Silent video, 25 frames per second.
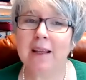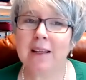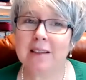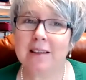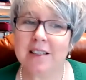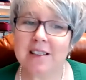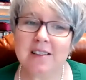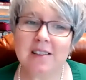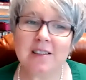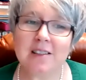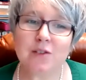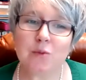
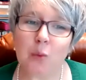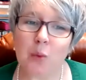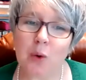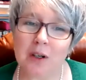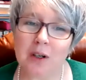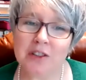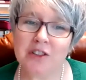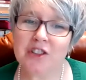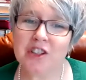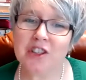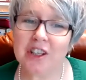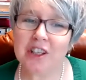This is
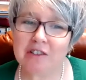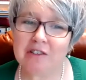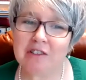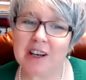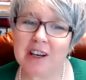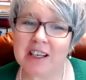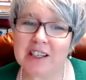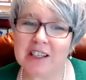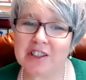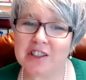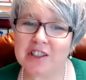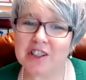one
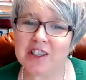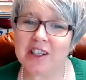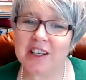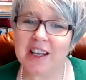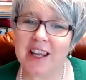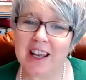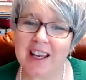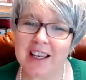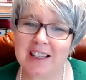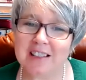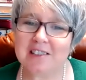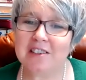generation
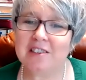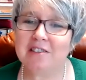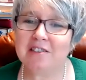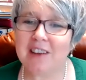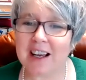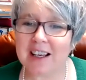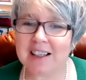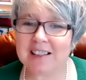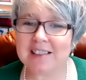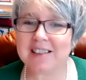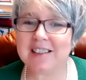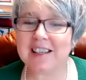
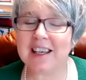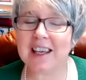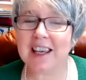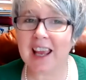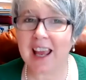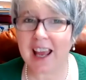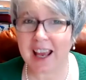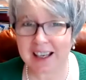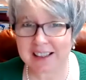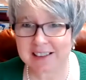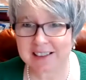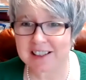interacting
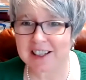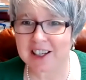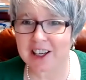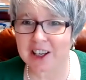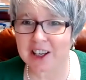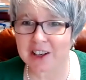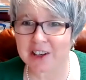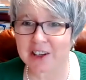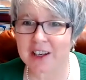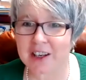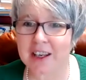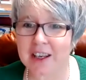and
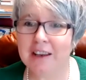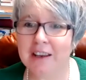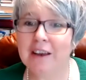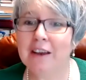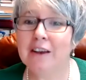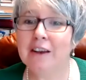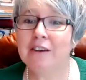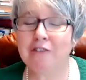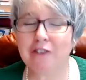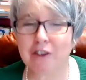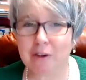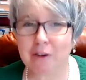learning
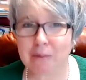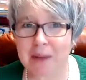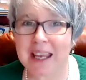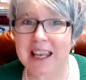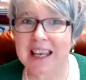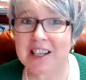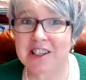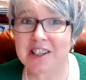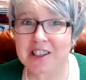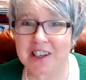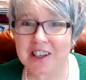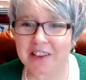from
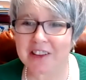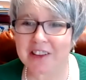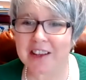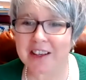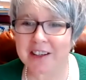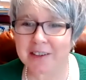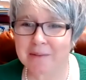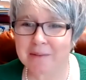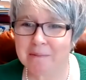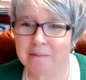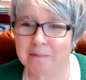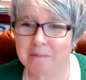each
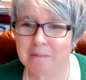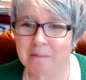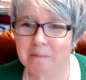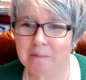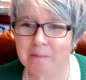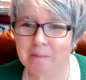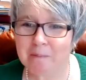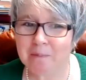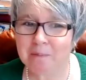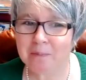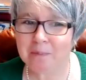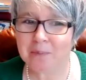other,
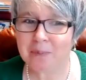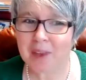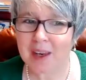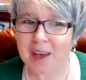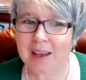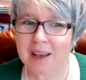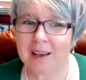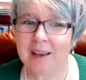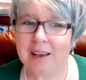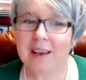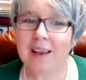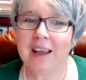
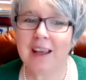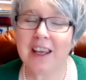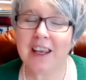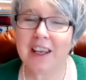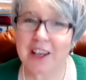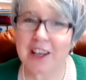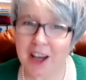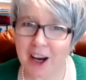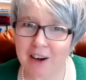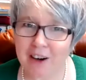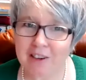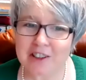
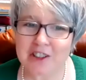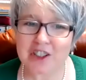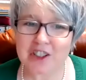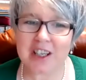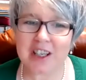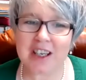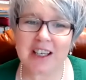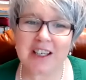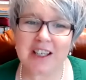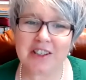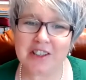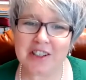
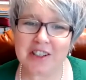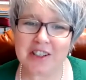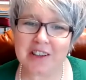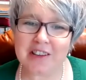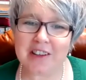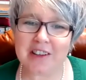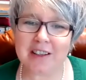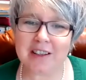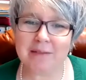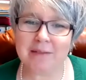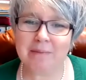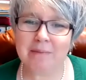encouraging each
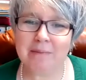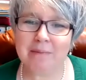other,